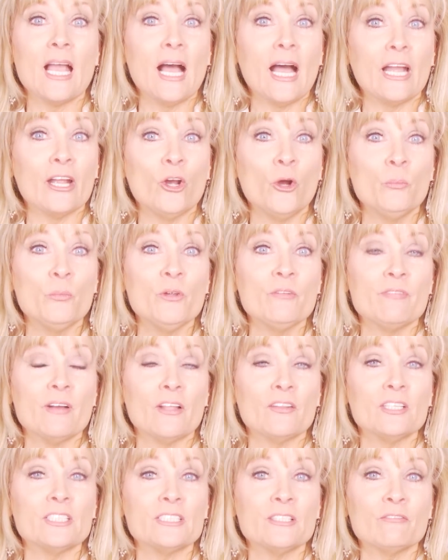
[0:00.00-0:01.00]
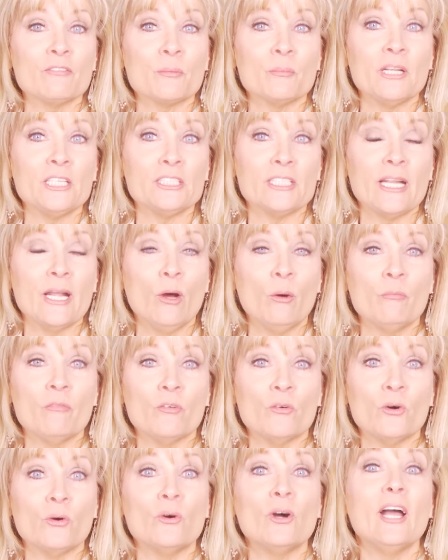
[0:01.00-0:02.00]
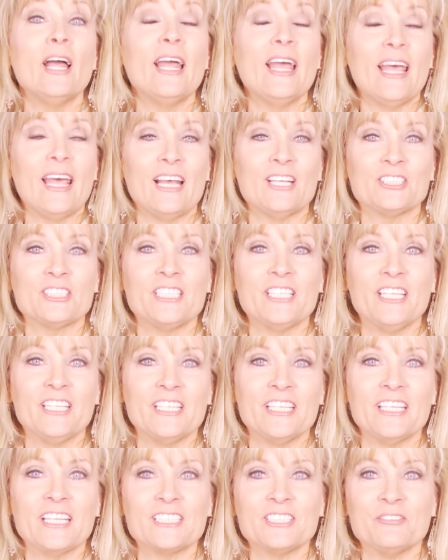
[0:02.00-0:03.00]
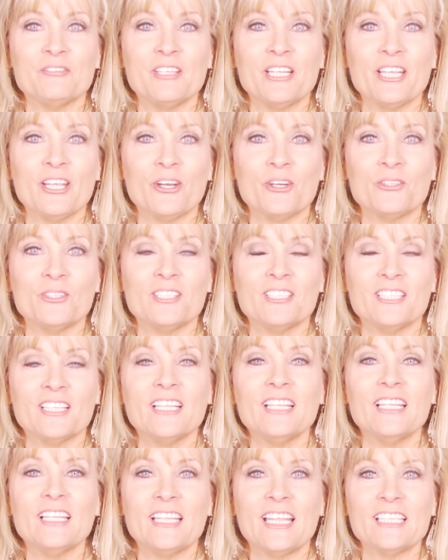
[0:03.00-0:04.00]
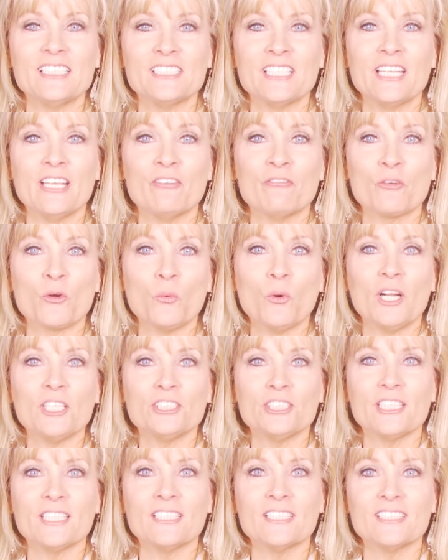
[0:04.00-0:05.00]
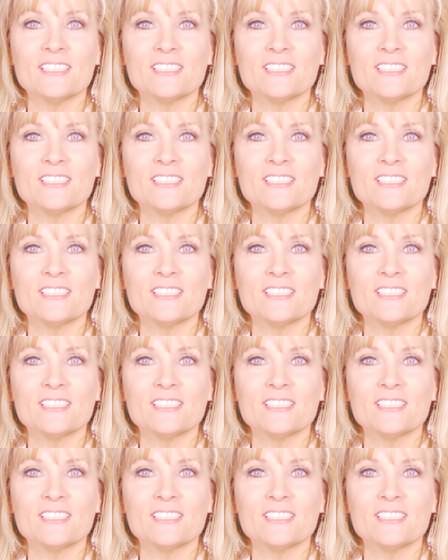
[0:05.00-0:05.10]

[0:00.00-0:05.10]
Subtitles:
I hope you found this information helpful. I'll see you in the next video. Thanks again for watching.